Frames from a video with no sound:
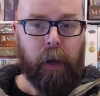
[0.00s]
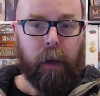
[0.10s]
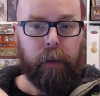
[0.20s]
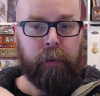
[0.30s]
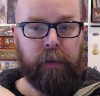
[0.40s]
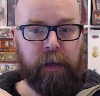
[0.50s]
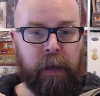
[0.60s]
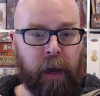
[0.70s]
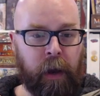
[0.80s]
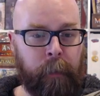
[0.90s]
the
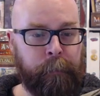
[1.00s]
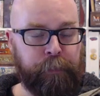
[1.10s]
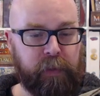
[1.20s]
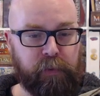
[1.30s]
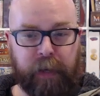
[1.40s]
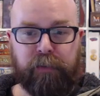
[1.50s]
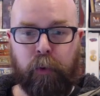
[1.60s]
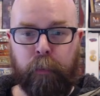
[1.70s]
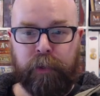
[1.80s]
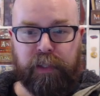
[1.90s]

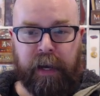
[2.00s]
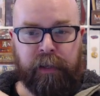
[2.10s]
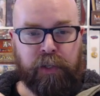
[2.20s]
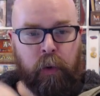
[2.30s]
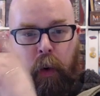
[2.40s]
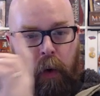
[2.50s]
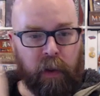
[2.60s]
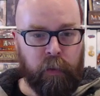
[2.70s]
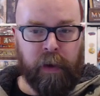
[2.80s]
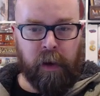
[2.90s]
Transformer slideshow all
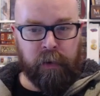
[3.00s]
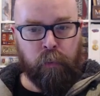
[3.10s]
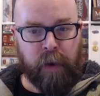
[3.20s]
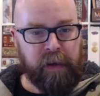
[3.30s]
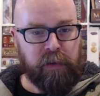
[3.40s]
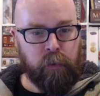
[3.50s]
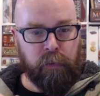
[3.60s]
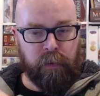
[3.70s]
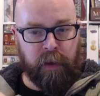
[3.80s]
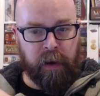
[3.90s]
the way on the right
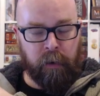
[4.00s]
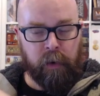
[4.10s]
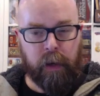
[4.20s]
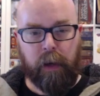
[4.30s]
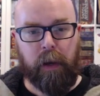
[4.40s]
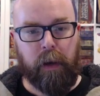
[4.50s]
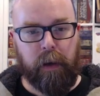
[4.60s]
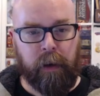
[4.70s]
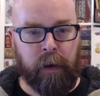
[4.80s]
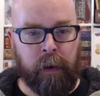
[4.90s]
over there,
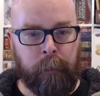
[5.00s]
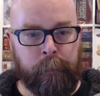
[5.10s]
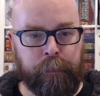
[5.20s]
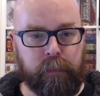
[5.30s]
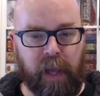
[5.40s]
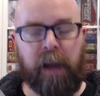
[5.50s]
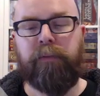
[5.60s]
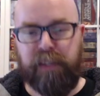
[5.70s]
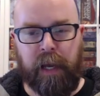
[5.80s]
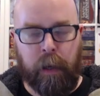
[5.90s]
I've
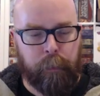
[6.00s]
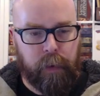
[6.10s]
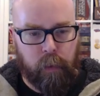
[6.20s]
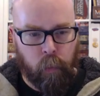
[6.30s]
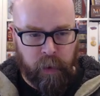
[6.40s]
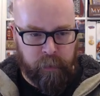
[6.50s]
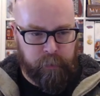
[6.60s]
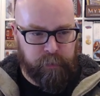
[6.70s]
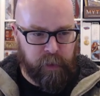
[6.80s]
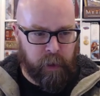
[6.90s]
set up
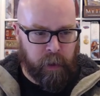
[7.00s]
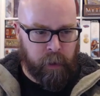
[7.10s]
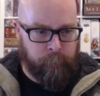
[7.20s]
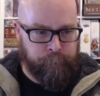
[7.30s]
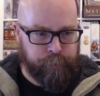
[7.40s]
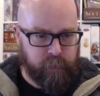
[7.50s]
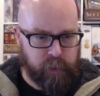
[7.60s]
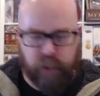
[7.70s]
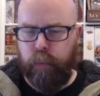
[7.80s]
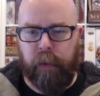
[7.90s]
with
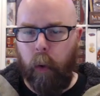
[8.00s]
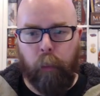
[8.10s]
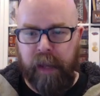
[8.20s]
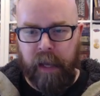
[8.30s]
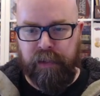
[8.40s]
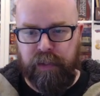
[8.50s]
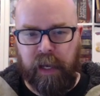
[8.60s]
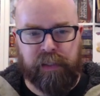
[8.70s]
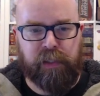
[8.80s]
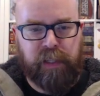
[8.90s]
just with OBS
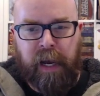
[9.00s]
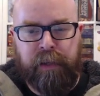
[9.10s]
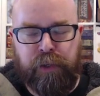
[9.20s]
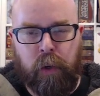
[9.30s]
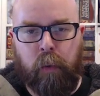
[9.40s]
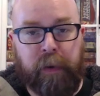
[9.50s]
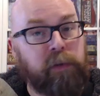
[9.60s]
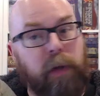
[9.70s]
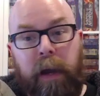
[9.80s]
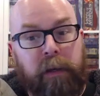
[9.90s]
as a slideshow. But
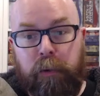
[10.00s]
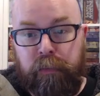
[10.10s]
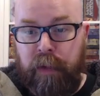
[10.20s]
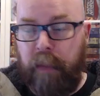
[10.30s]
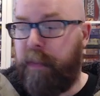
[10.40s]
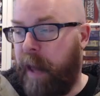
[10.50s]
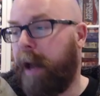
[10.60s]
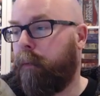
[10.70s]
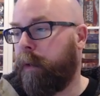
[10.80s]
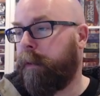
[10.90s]
I could have done
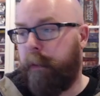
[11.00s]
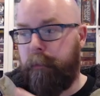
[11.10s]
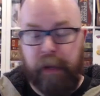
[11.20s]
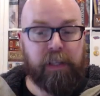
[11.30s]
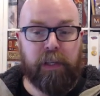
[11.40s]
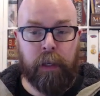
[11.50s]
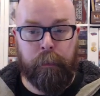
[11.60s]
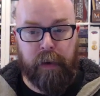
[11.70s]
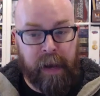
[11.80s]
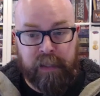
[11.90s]
that with
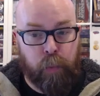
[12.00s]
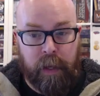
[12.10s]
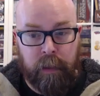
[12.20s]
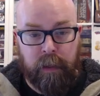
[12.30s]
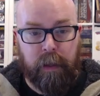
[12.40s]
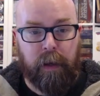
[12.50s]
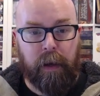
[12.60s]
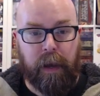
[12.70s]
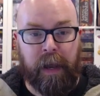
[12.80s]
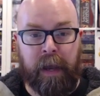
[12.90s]
Mixup as well,
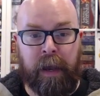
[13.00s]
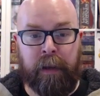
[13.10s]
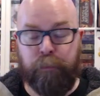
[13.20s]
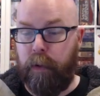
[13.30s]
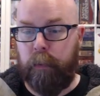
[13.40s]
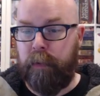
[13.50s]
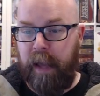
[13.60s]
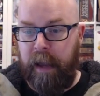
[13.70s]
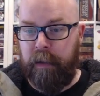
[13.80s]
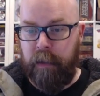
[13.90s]
and probably
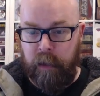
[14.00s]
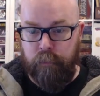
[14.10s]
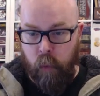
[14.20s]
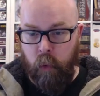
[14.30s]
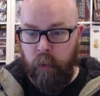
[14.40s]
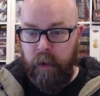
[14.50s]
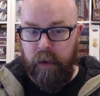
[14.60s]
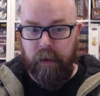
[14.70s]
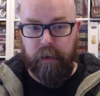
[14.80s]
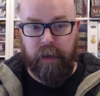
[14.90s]
add a lot more
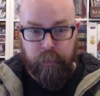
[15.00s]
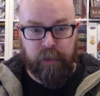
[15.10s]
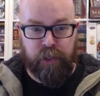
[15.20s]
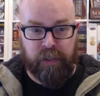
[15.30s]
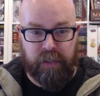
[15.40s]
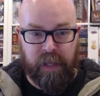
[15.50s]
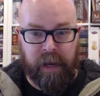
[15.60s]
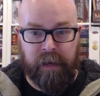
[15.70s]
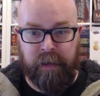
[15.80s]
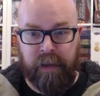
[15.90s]
images
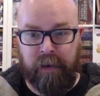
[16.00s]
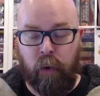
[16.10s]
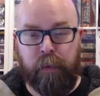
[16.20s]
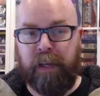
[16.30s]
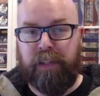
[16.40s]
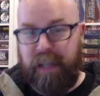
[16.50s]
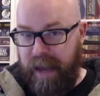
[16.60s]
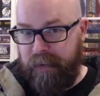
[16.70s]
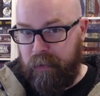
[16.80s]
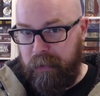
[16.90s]
than OBS can
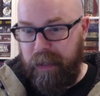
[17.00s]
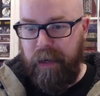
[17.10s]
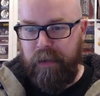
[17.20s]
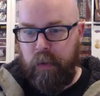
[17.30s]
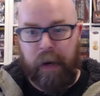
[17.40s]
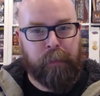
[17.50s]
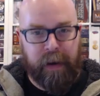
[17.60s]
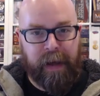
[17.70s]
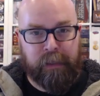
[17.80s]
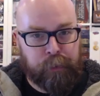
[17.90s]
handle. So I might
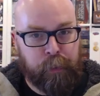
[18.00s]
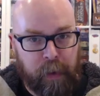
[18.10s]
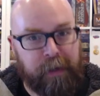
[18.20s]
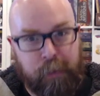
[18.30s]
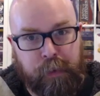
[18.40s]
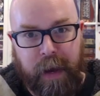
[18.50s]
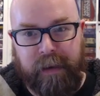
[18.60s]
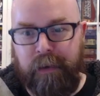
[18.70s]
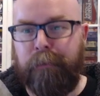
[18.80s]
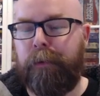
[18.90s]
actually want to do that
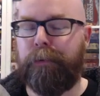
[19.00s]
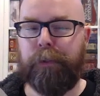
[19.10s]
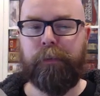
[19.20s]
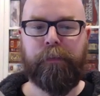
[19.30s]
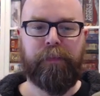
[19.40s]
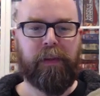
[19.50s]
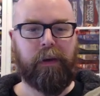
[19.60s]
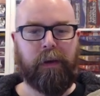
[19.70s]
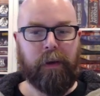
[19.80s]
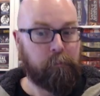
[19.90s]
in the future.
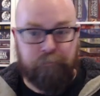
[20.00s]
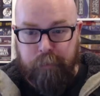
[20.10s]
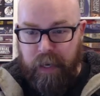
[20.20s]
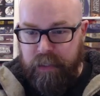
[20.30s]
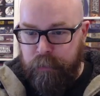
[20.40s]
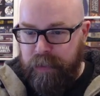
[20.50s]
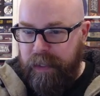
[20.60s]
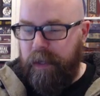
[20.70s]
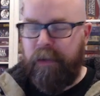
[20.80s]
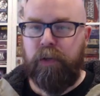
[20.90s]

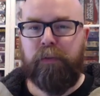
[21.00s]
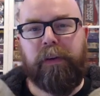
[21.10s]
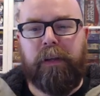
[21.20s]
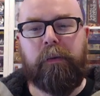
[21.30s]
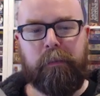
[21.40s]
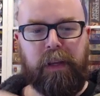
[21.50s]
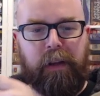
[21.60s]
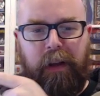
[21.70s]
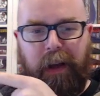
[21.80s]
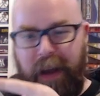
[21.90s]
Possibly a new video.
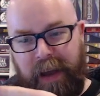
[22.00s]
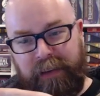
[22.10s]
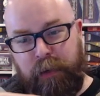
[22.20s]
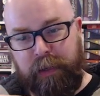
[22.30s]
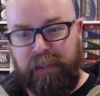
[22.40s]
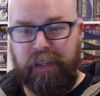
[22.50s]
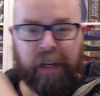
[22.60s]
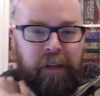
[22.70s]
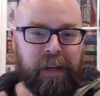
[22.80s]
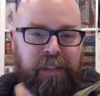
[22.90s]
And you can set
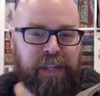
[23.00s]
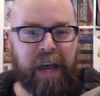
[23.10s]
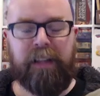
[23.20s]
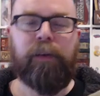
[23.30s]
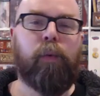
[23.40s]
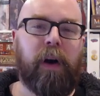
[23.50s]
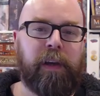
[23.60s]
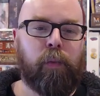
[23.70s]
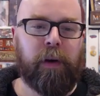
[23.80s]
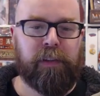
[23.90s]
it exactly where
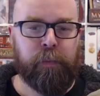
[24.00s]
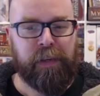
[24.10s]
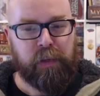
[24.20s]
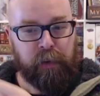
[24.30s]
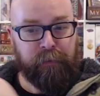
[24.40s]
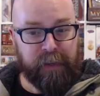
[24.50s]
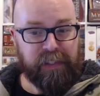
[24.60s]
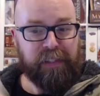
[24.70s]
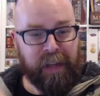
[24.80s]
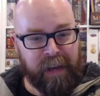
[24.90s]
you want it to be, so it
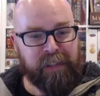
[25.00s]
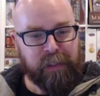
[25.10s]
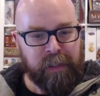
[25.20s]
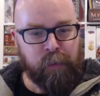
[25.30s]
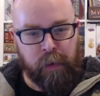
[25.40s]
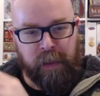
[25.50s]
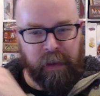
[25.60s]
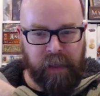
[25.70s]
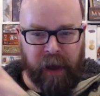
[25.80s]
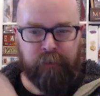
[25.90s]
fits nicely
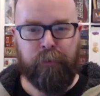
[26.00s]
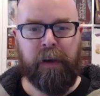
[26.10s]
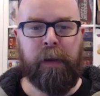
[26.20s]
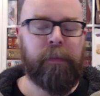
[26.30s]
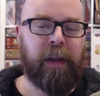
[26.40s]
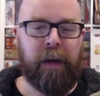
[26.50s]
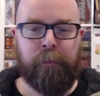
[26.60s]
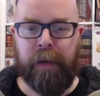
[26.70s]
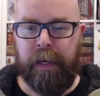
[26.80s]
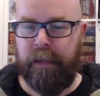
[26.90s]
within that frame that I made